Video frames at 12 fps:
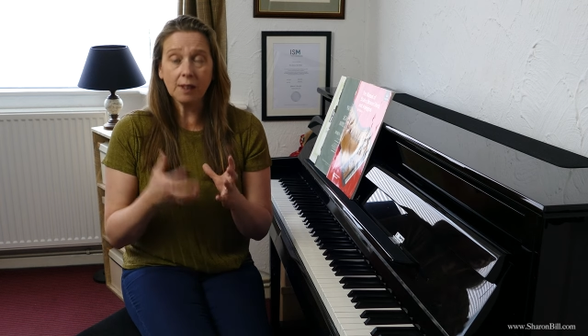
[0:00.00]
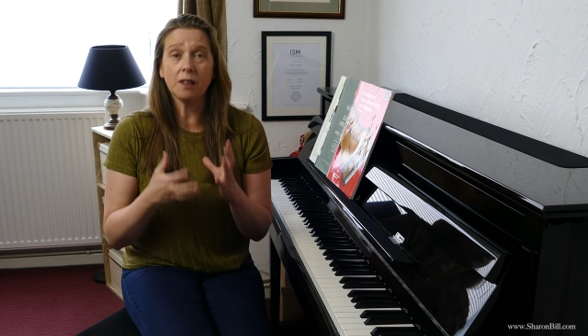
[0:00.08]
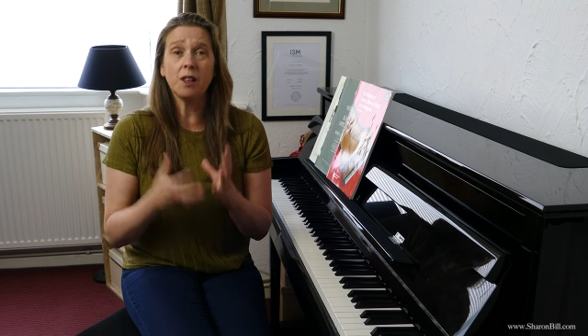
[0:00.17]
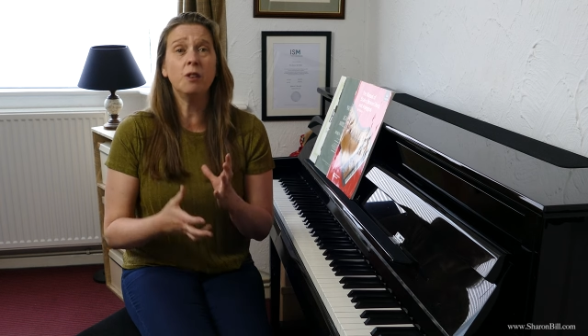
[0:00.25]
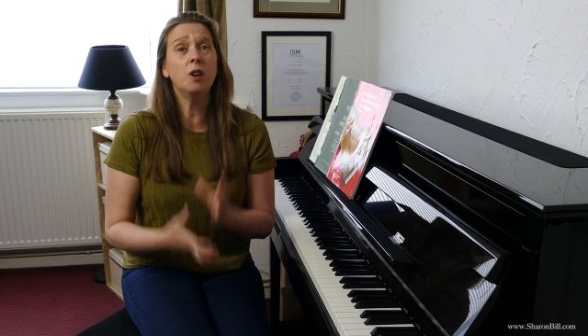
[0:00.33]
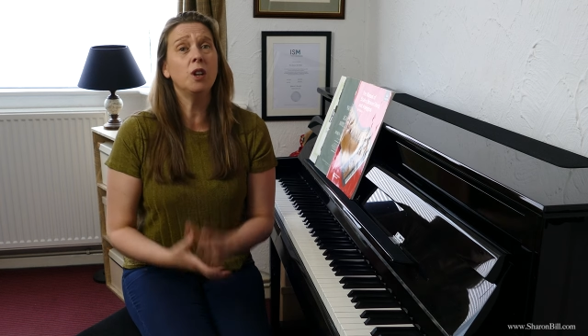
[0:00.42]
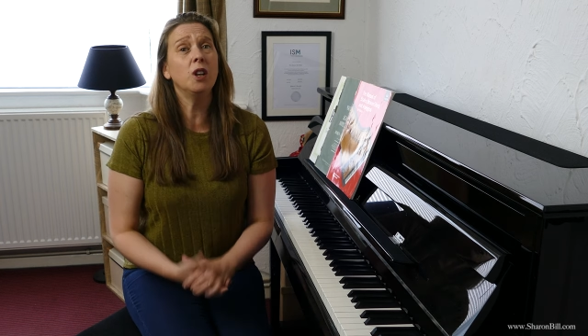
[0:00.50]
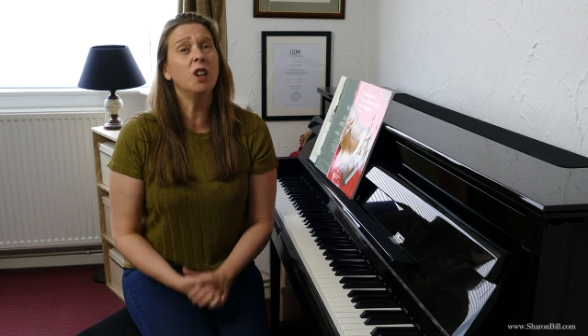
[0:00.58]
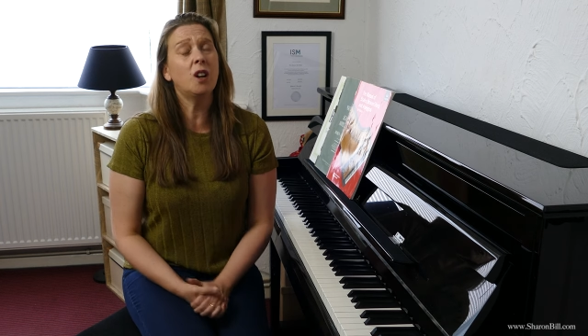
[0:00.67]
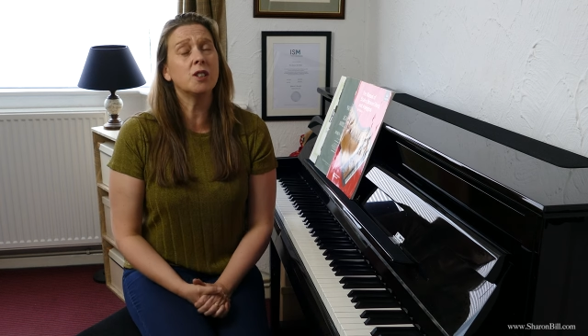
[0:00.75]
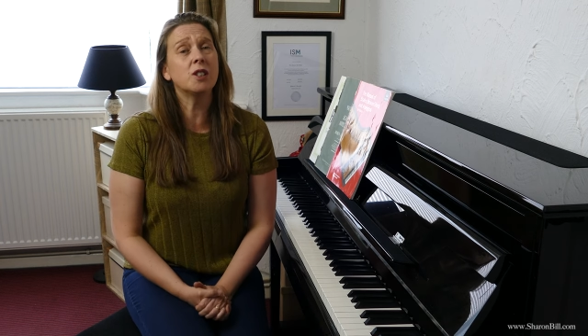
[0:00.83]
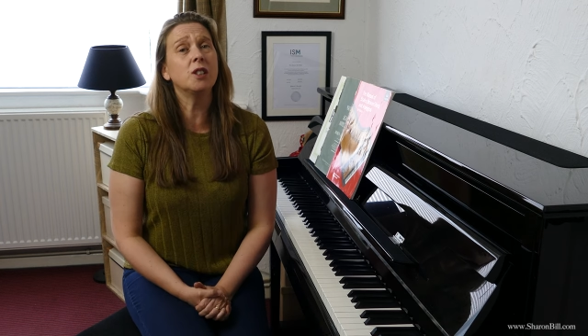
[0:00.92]
there are
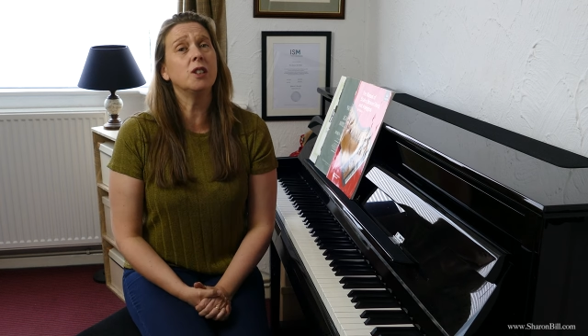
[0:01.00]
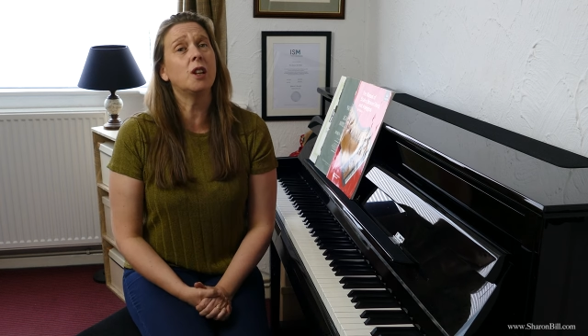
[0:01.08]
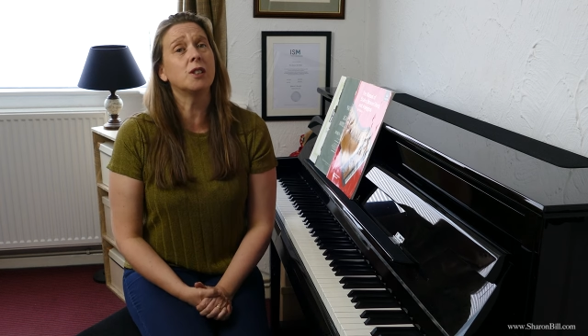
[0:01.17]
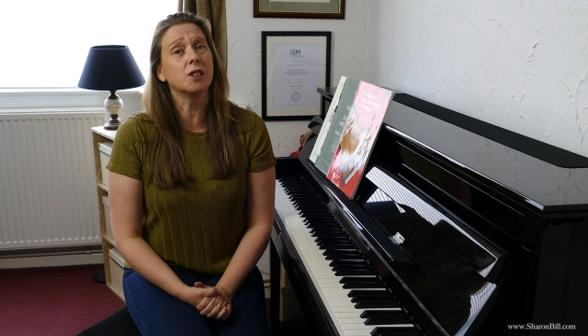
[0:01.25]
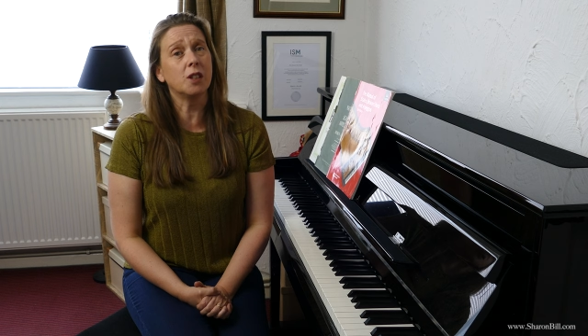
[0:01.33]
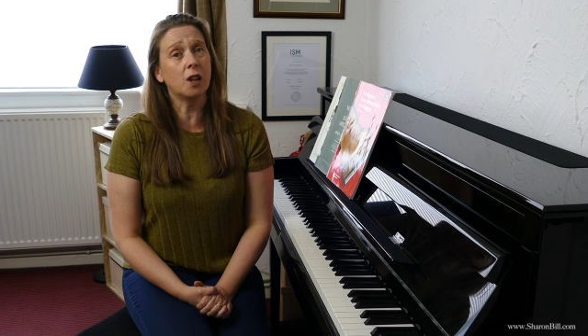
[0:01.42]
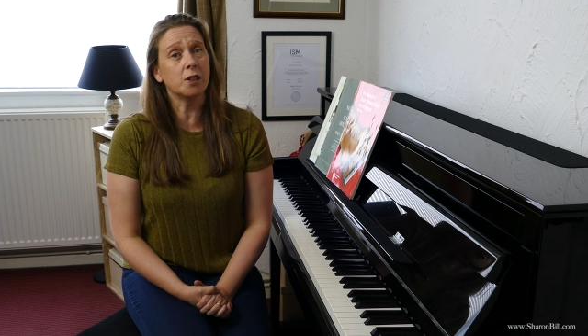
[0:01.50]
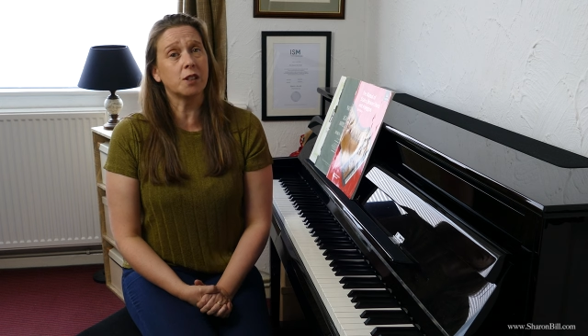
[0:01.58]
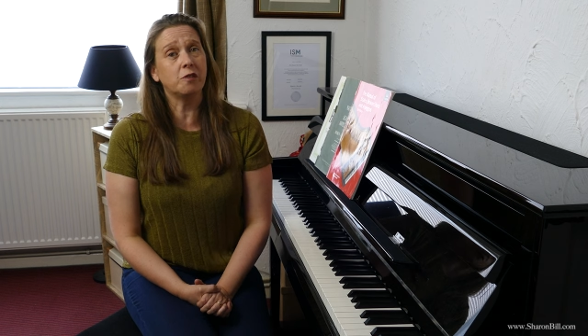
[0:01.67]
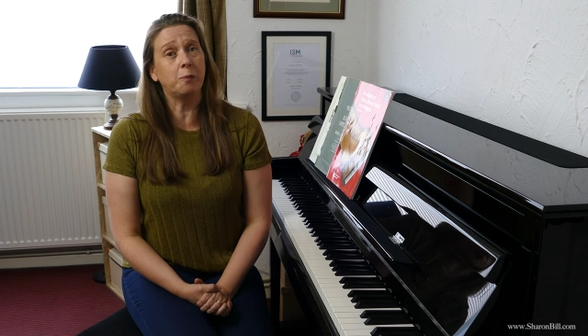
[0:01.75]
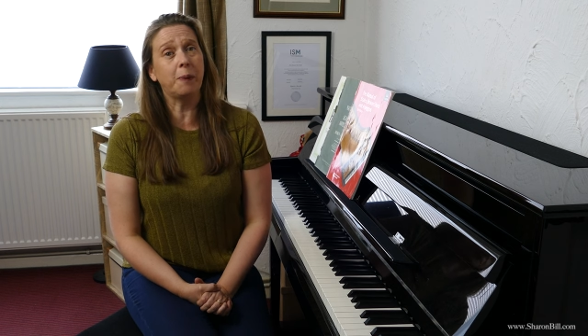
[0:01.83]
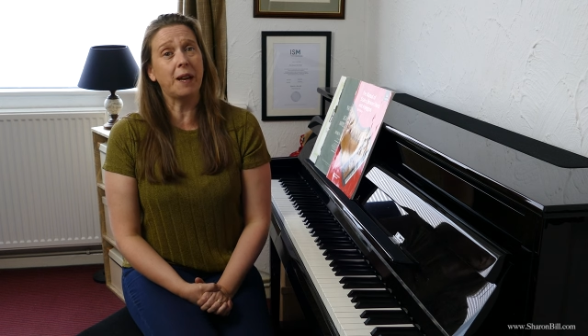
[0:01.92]
lots and lots and lots
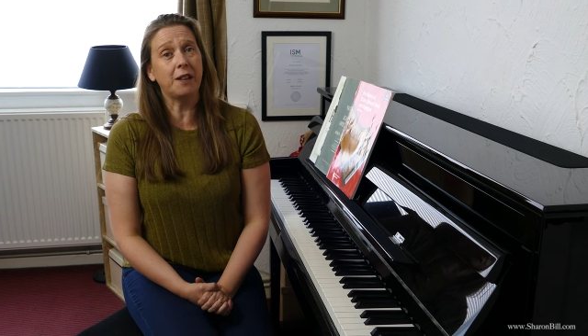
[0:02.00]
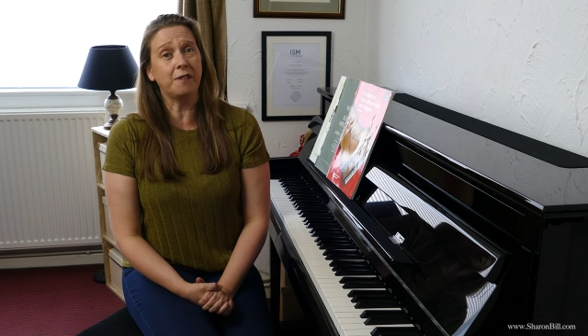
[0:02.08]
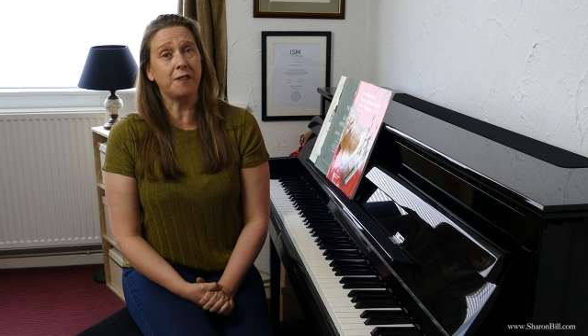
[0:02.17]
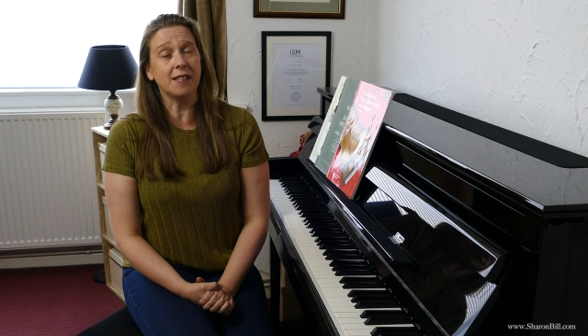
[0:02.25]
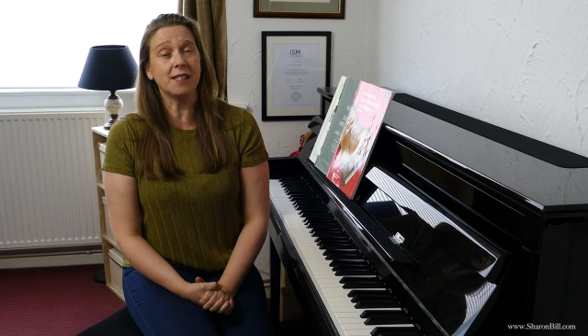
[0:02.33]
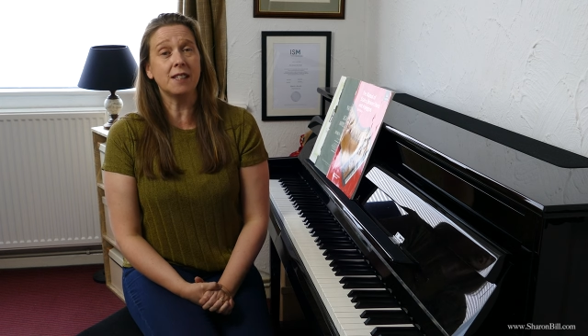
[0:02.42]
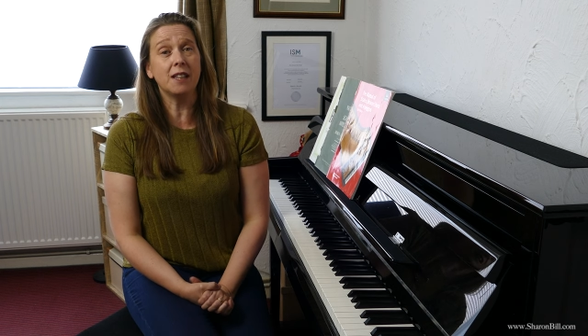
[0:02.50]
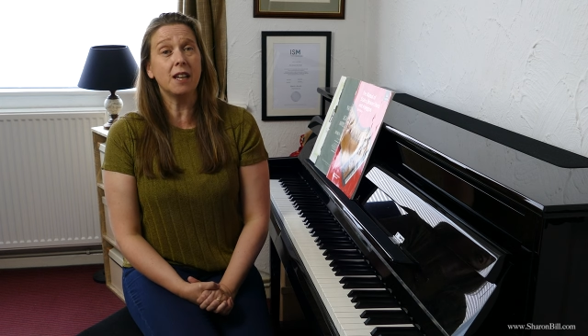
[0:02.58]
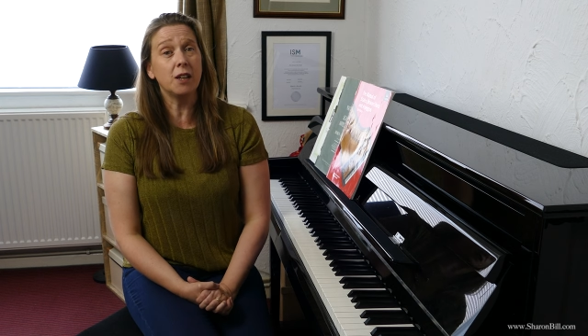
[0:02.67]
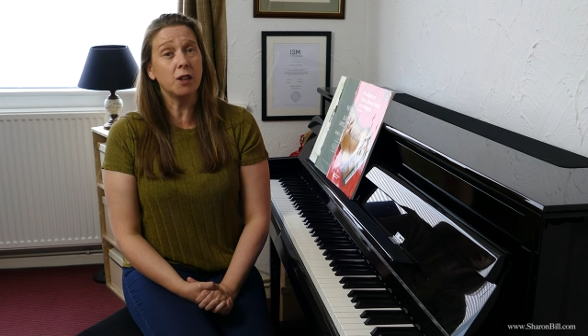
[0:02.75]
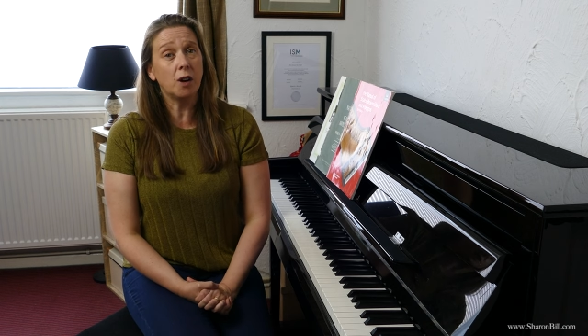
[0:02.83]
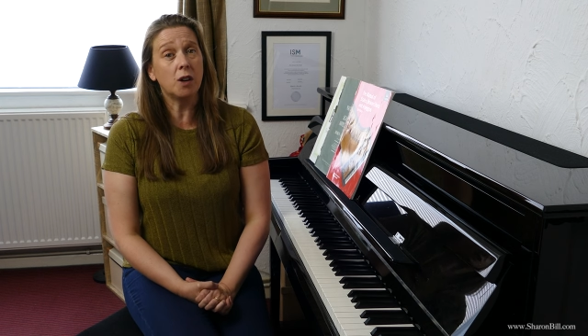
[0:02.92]
of benefits, and
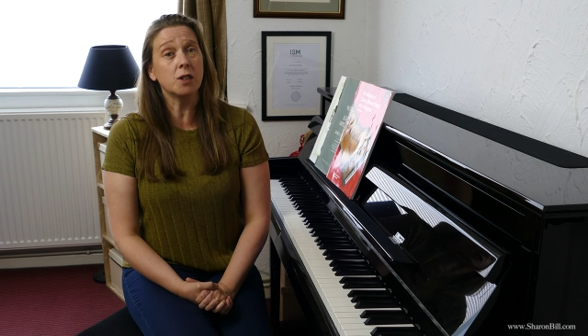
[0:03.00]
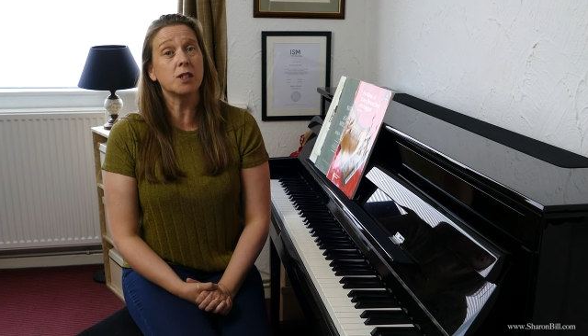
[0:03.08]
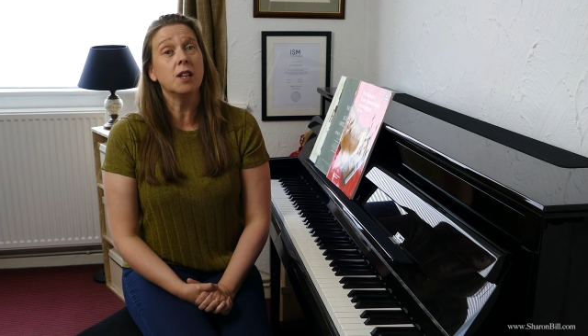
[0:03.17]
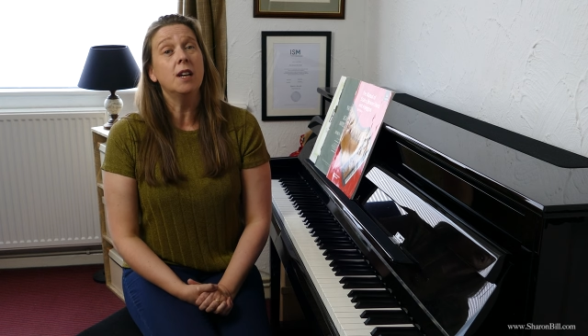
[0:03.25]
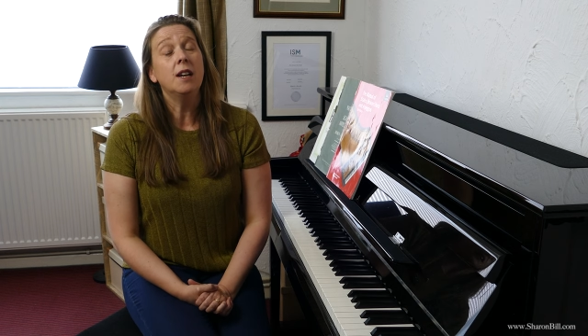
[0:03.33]
they're not